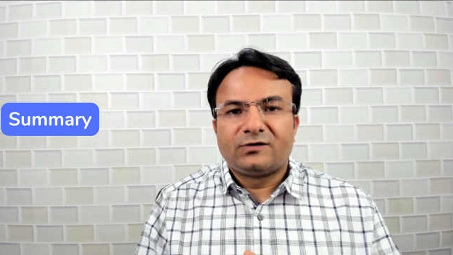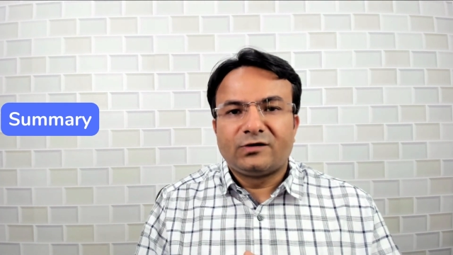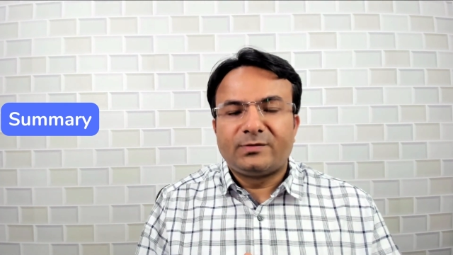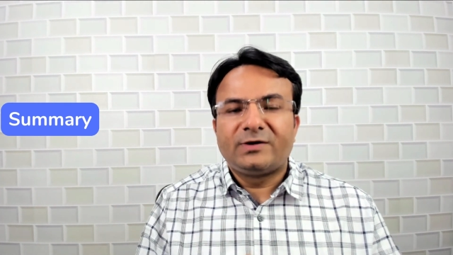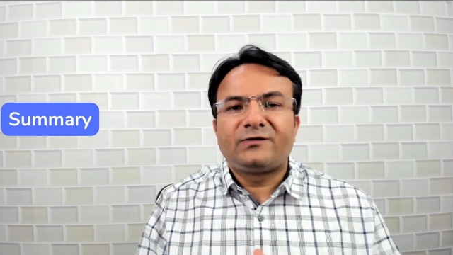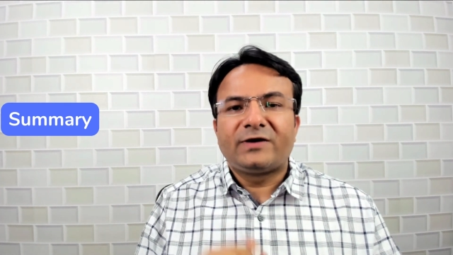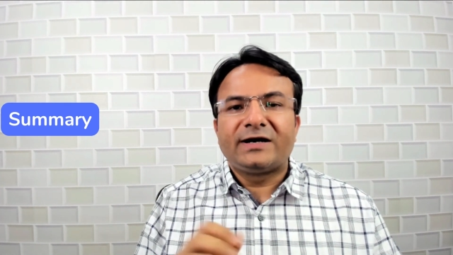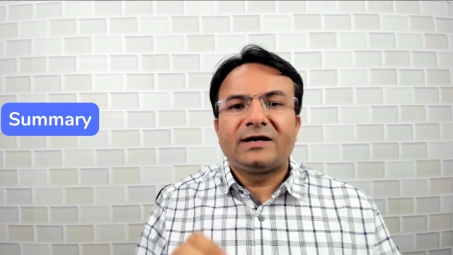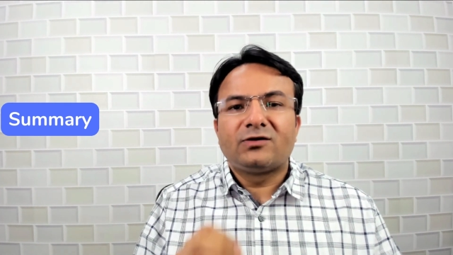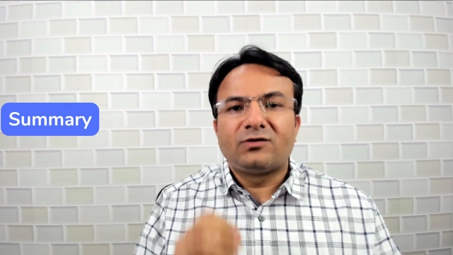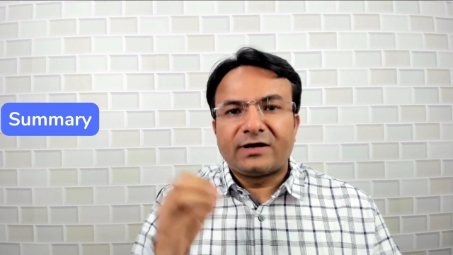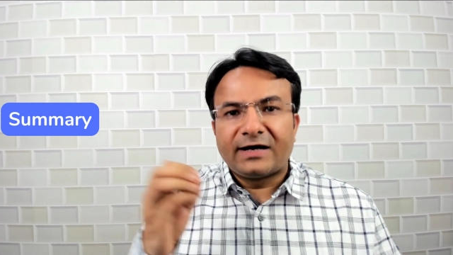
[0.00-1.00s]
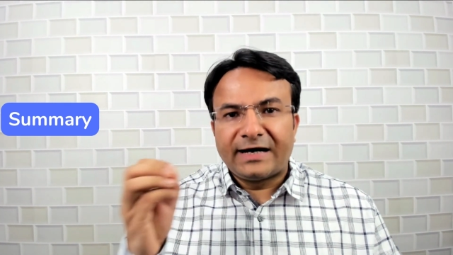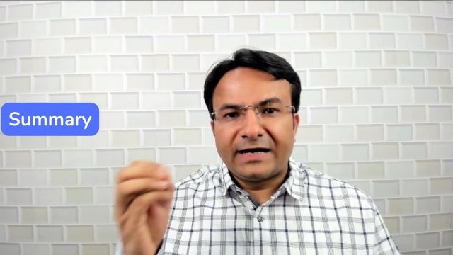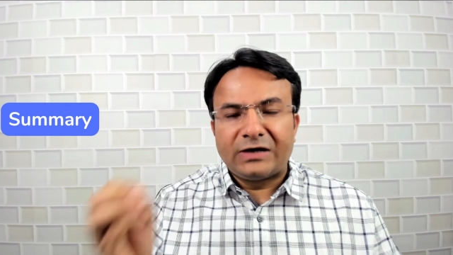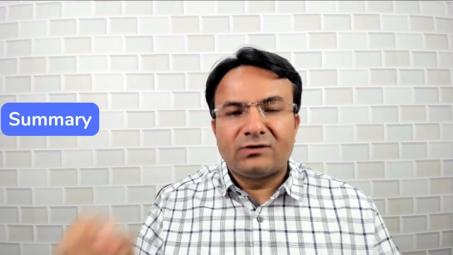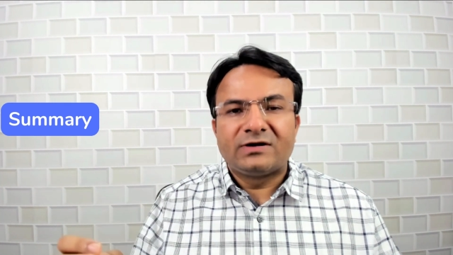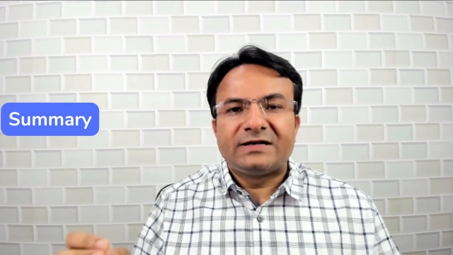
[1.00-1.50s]
You will find out
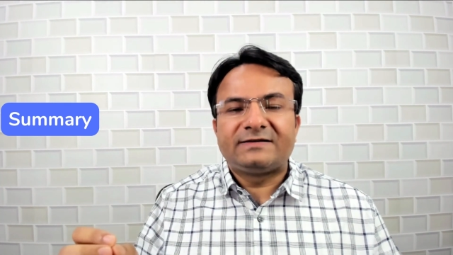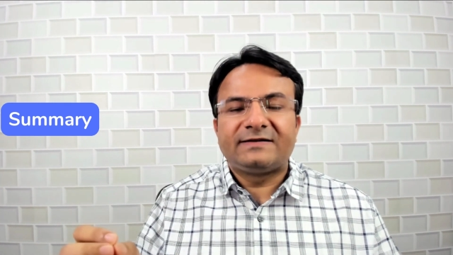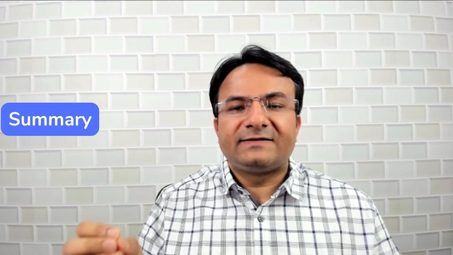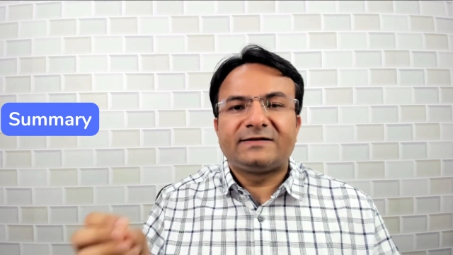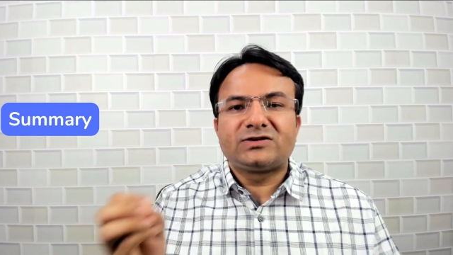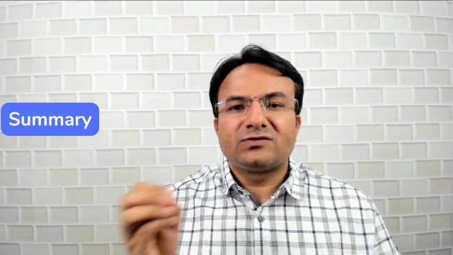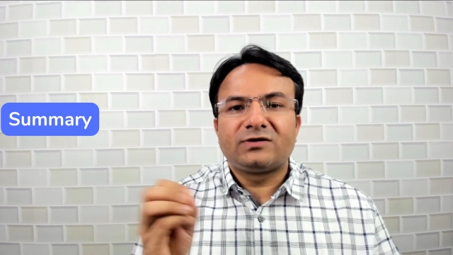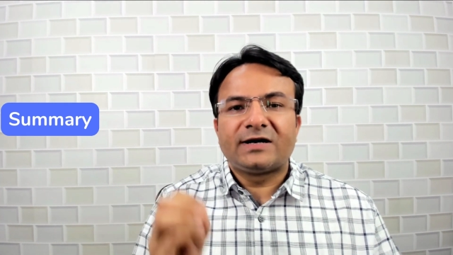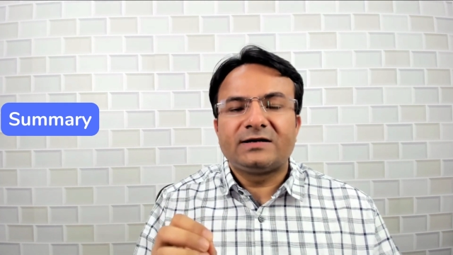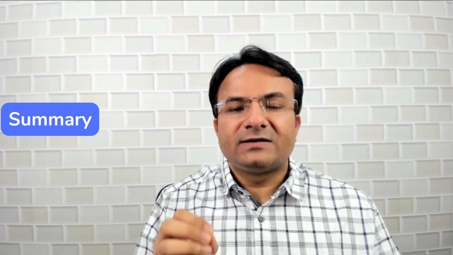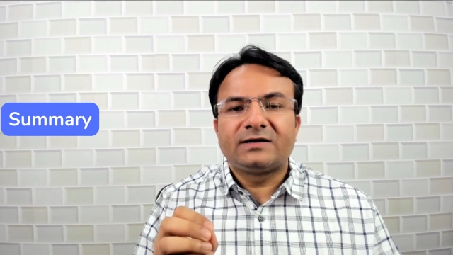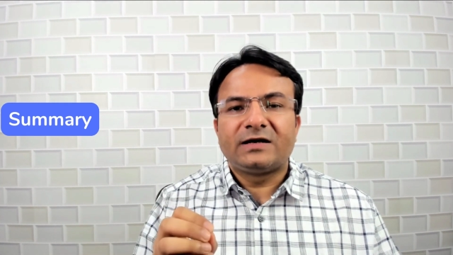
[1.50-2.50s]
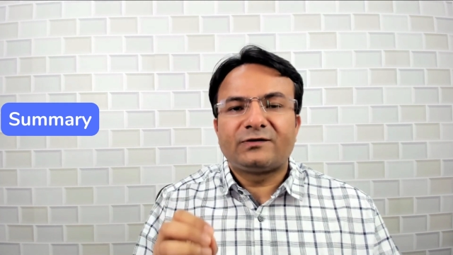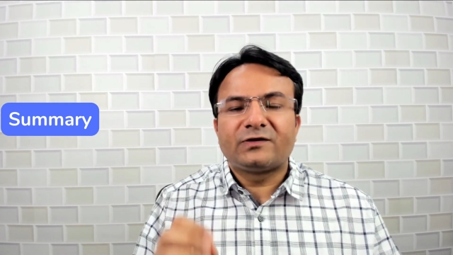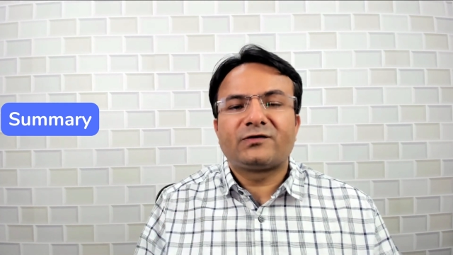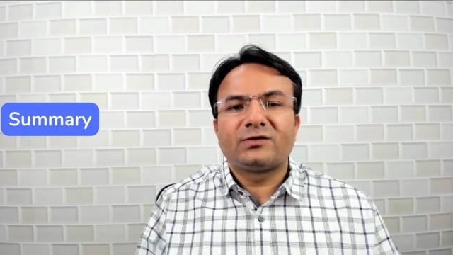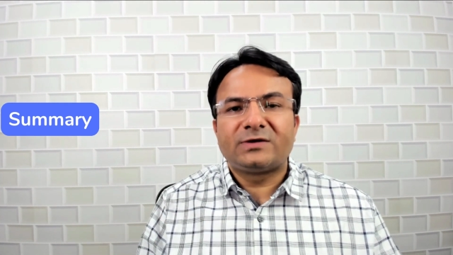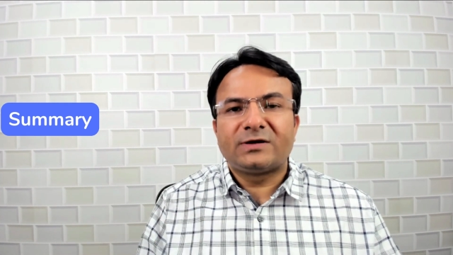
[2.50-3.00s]
Angular is easy to learn if
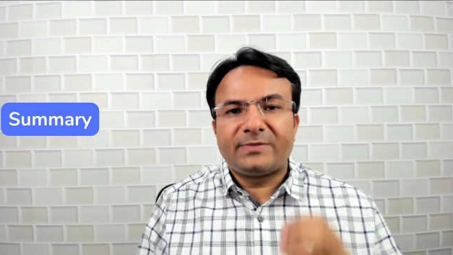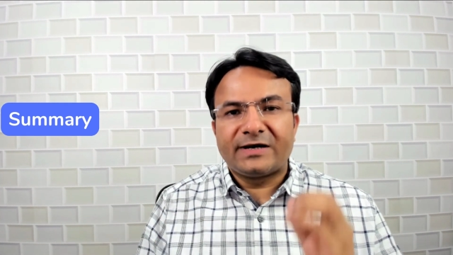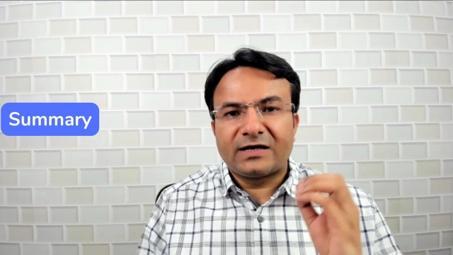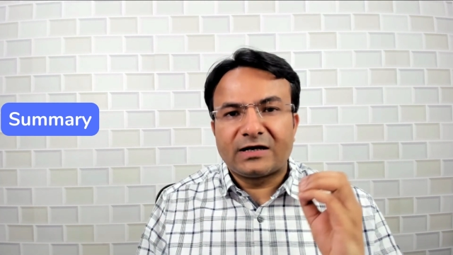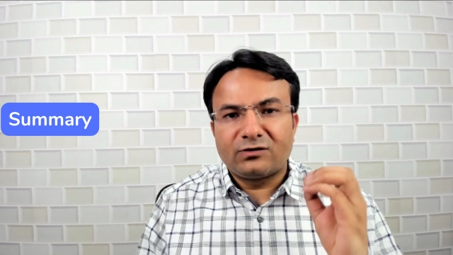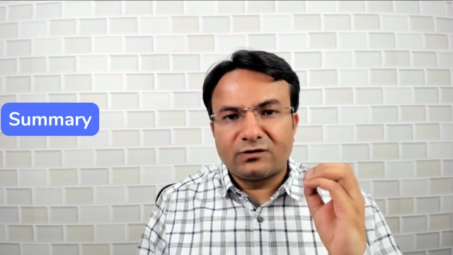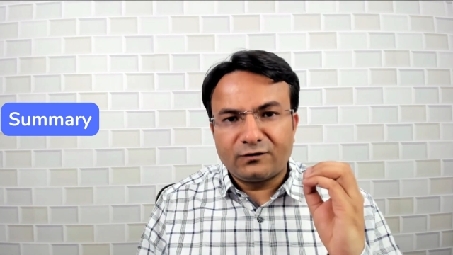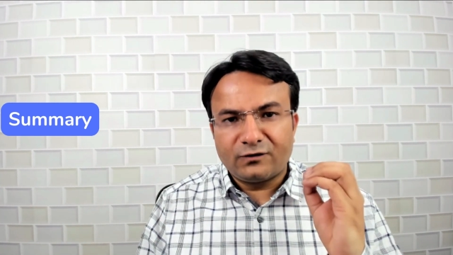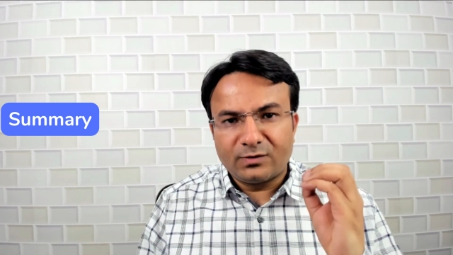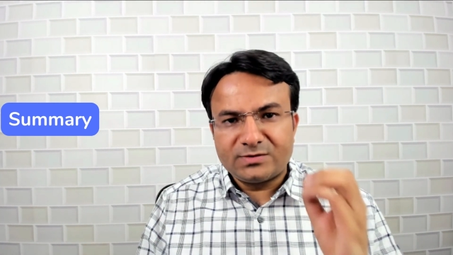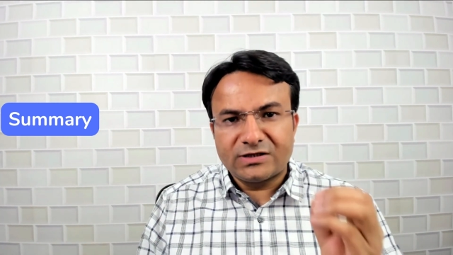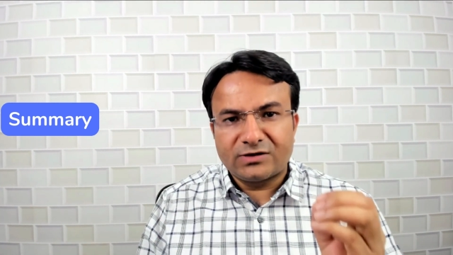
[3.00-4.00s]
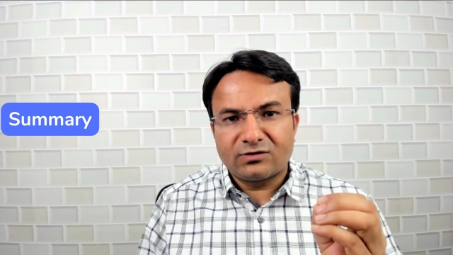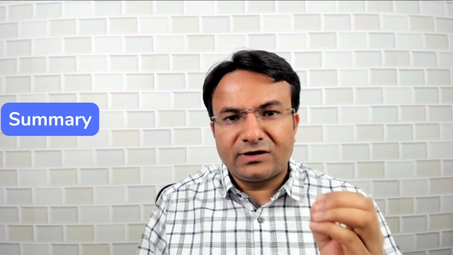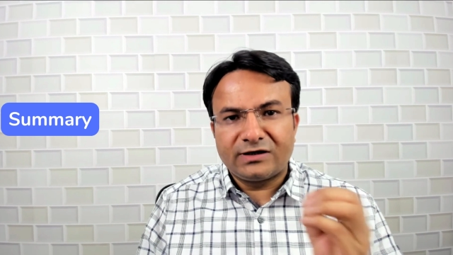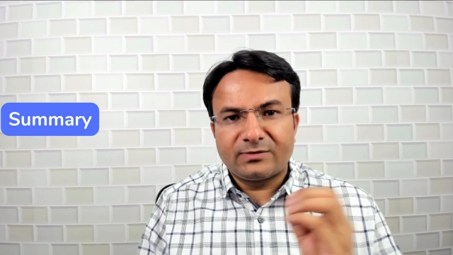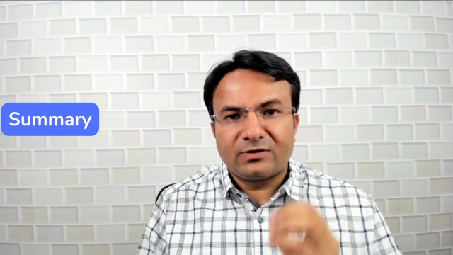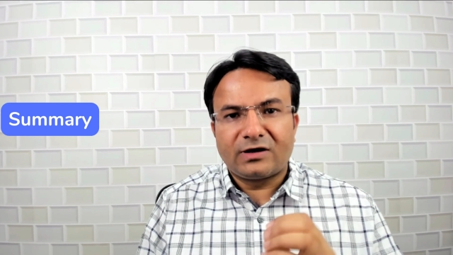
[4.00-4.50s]
you're from the background of
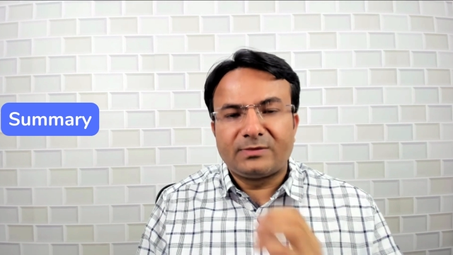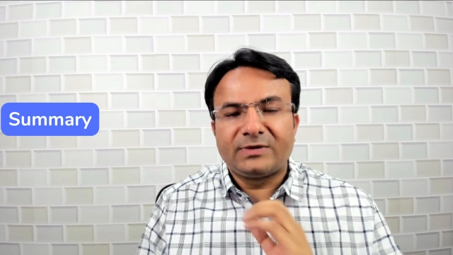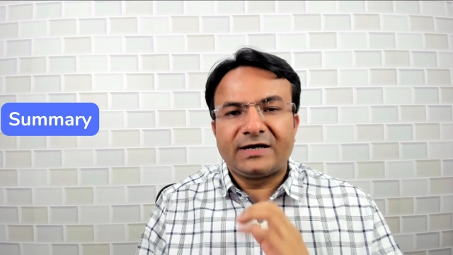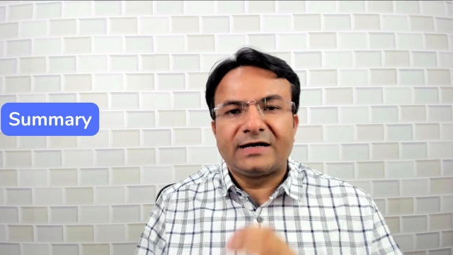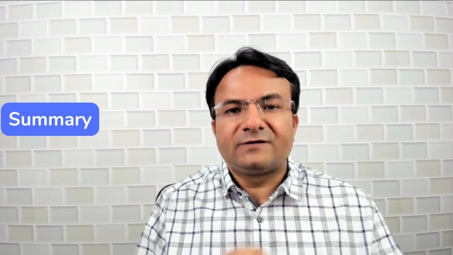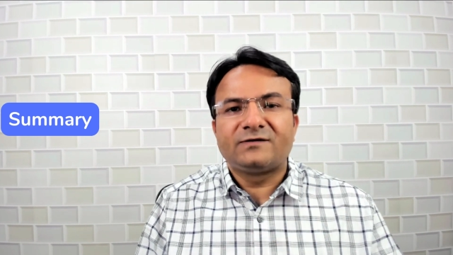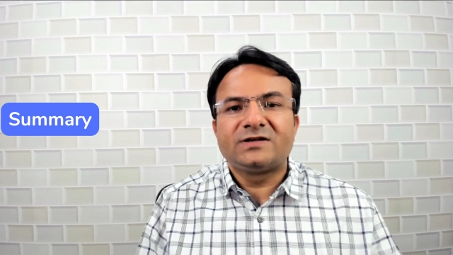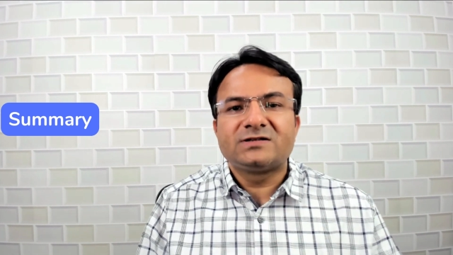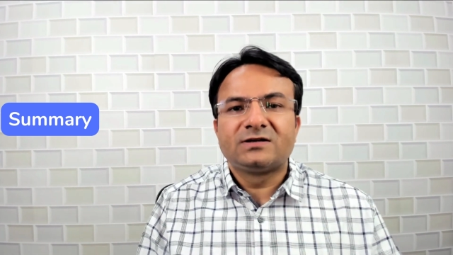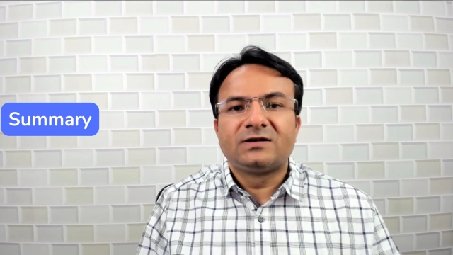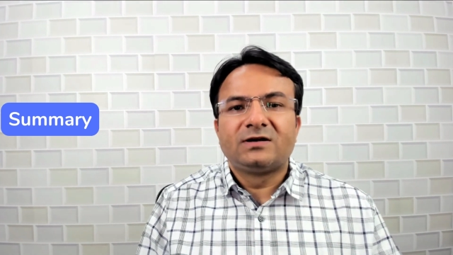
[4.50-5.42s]
object-oriented programming language.